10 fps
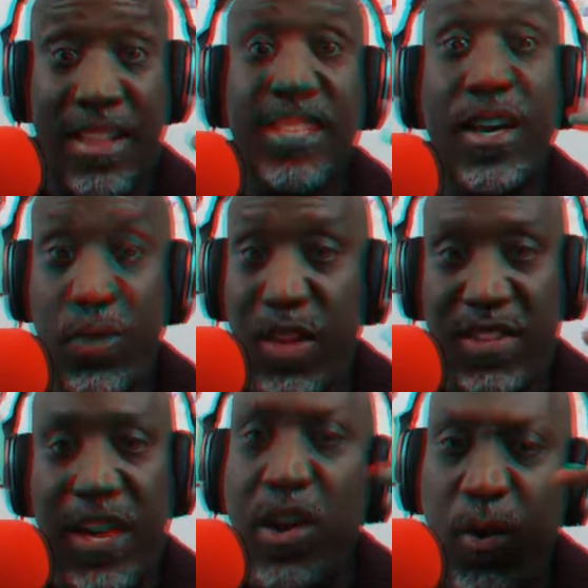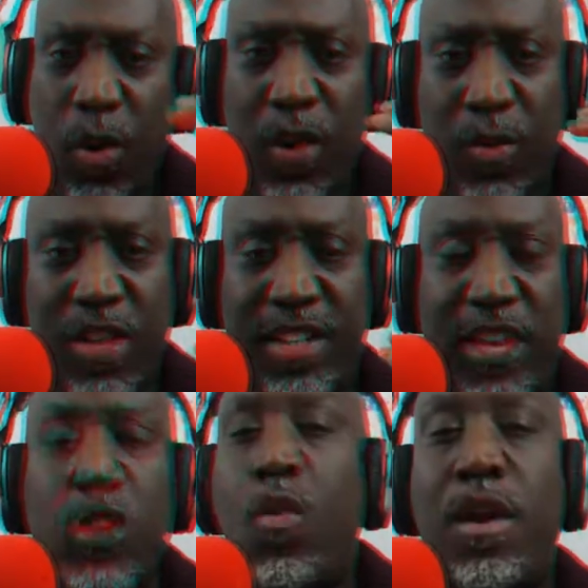Let's say real estate. You're in the world of real estate.
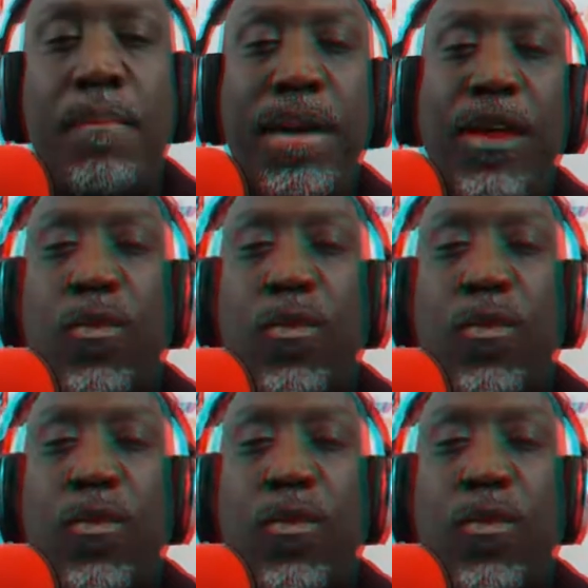You want to be a